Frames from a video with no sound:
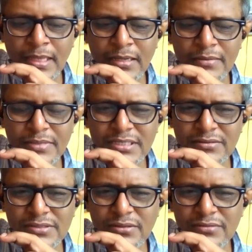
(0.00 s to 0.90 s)
But there
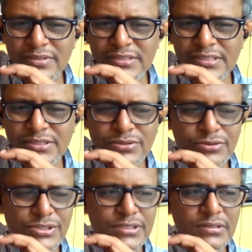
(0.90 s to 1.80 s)
was always this
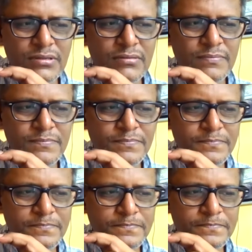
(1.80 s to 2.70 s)
social
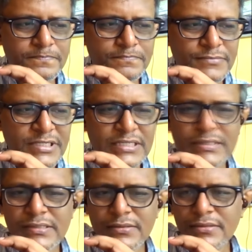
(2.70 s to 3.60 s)

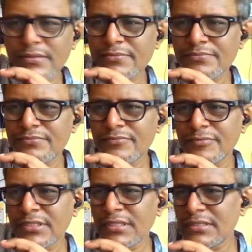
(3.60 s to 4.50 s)
concern,
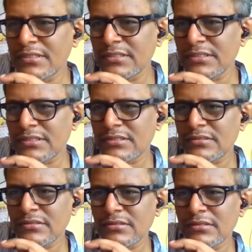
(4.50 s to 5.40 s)
whether it is
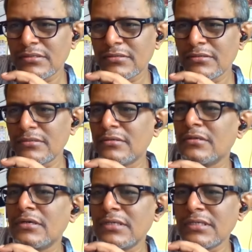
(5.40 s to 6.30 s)

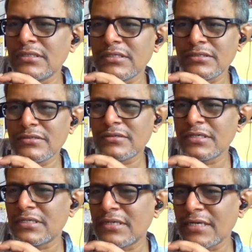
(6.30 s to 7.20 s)
learning that your
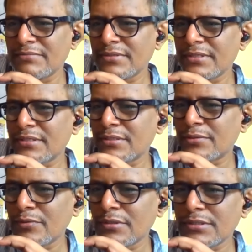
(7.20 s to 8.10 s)
great grandparent
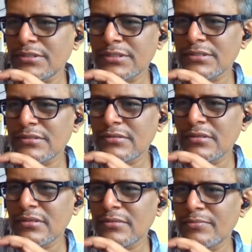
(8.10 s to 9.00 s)
was
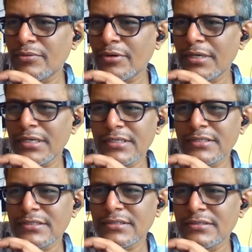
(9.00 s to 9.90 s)
a poet
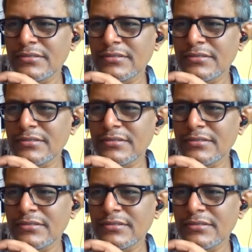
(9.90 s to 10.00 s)
and